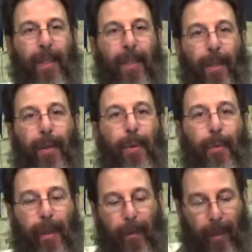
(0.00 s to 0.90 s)
You
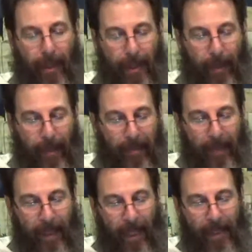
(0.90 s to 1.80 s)
will worship it.
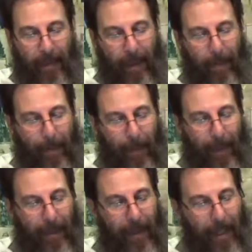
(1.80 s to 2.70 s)
Now, it's very
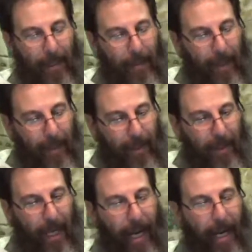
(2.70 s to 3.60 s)
important to
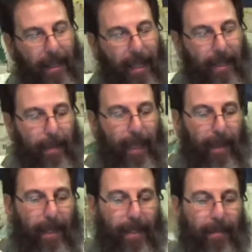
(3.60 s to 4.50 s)
understand this,
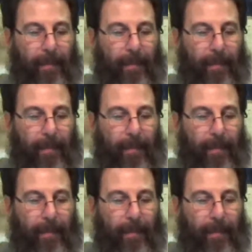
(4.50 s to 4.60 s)
because